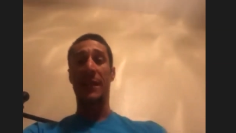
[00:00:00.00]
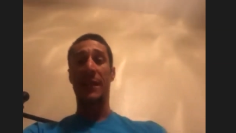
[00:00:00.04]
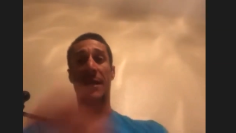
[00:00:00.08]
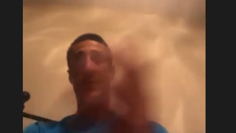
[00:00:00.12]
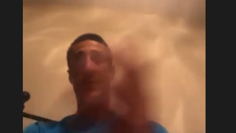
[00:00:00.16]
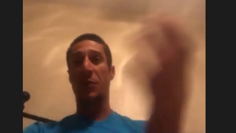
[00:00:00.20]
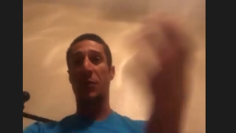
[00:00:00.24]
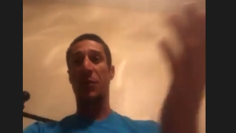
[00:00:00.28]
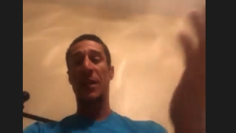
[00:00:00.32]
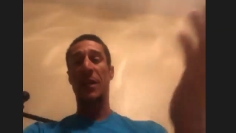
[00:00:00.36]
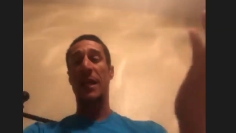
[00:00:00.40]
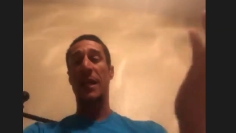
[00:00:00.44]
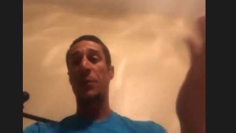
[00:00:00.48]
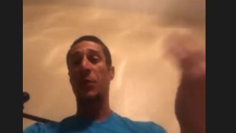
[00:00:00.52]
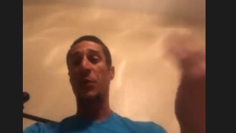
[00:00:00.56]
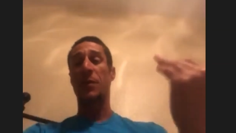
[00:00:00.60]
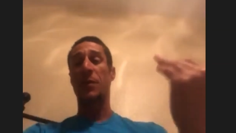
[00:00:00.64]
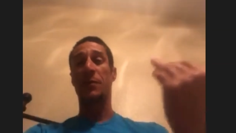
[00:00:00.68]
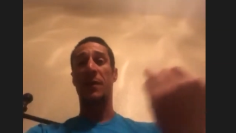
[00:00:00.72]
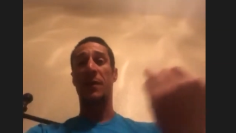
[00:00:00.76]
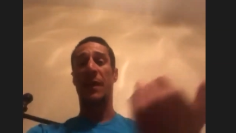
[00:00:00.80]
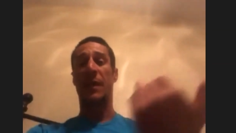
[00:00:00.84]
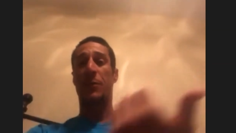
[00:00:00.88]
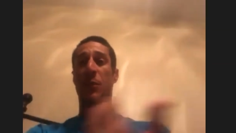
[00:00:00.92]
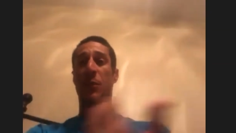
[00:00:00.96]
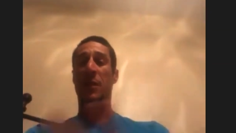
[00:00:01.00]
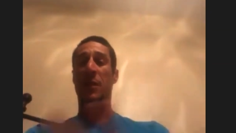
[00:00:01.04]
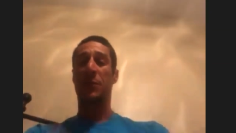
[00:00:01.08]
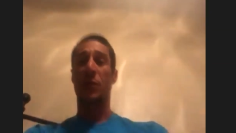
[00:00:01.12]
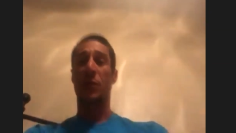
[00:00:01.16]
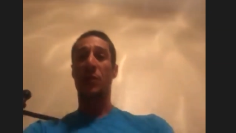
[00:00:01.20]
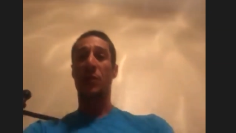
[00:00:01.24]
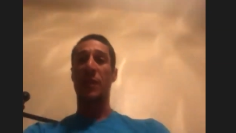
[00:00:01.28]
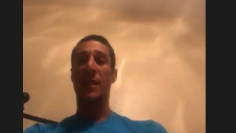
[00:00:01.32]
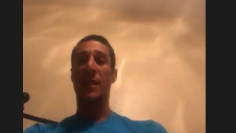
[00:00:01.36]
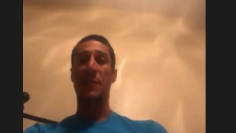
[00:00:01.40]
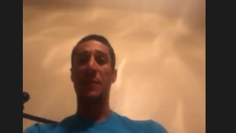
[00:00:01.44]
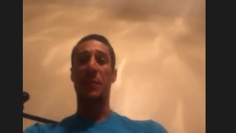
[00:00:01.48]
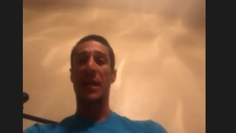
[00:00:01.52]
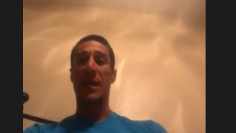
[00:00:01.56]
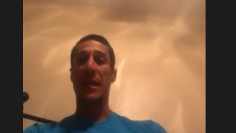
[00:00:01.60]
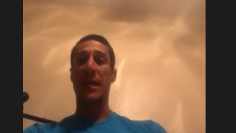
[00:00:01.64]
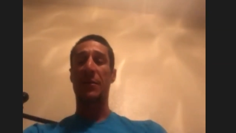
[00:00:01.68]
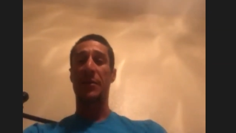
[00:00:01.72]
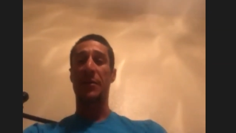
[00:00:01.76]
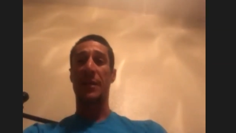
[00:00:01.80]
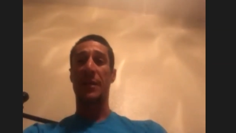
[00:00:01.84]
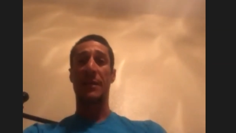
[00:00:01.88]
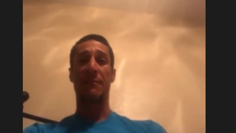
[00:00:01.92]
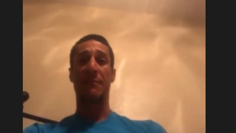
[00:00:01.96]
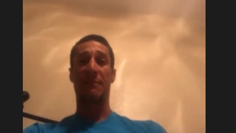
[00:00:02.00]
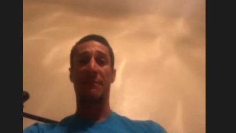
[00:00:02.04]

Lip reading: Like today, I went for 30 miles and